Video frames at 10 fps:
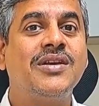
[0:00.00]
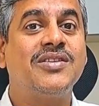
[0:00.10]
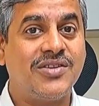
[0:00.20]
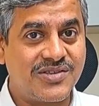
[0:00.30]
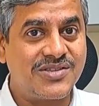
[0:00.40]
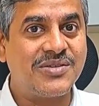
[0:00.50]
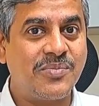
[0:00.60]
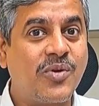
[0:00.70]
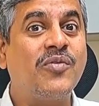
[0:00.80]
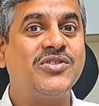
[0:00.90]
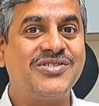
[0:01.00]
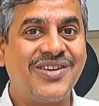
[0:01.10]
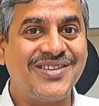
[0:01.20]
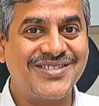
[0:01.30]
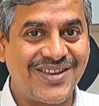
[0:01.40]
Yes,
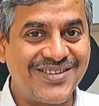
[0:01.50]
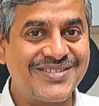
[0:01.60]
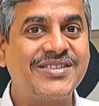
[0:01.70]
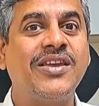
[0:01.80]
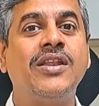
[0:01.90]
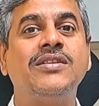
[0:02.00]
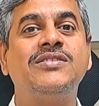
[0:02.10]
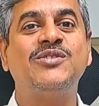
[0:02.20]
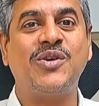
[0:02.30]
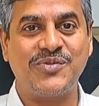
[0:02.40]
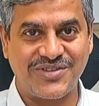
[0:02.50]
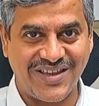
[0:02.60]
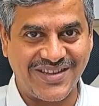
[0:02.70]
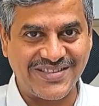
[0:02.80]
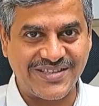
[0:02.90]
professional skills, soft
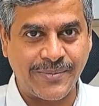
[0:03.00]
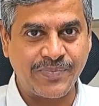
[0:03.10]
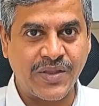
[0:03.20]
skills.